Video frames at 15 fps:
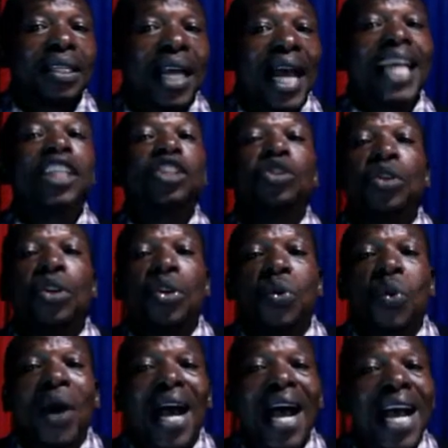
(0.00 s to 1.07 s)
I know
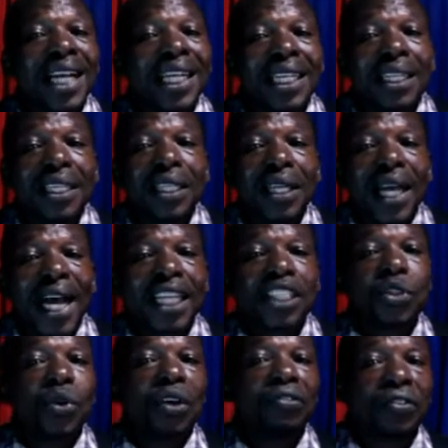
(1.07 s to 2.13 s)
you are angry
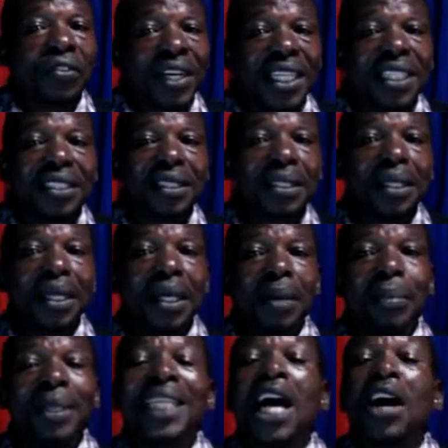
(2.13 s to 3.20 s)
at your friend,
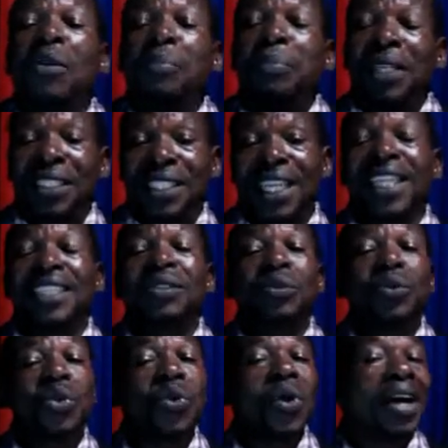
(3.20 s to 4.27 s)
but how best else
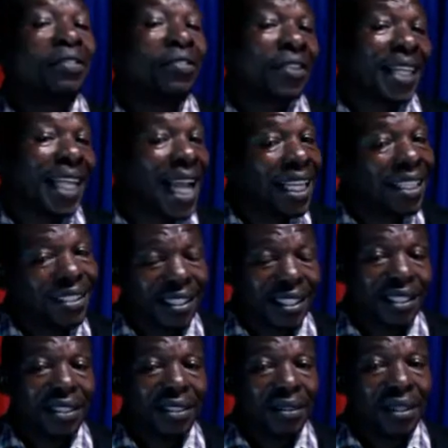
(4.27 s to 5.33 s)
would you have
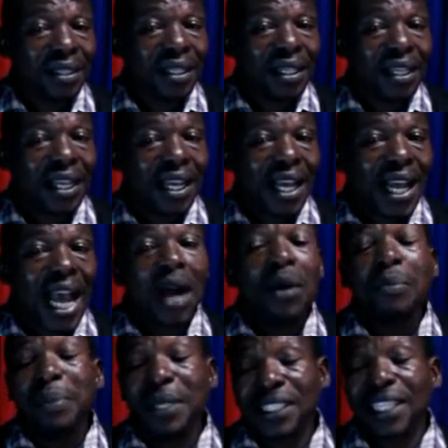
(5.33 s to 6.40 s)
reacted?
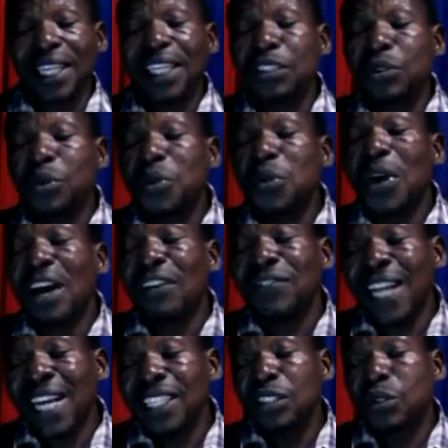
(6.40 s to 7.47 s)
How best else would you have
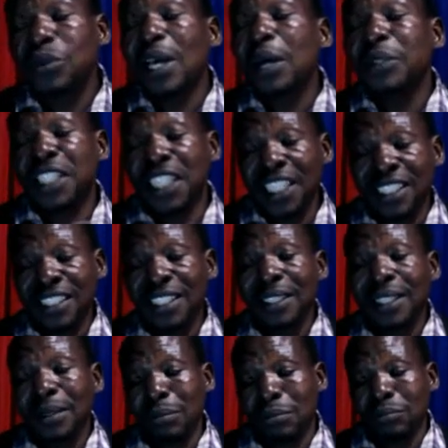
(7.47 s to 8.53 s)
done it without hitting
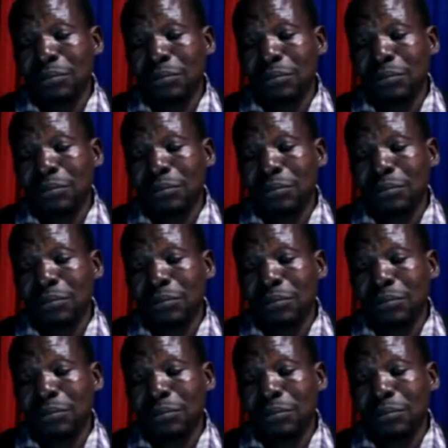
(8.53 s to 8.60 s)
him?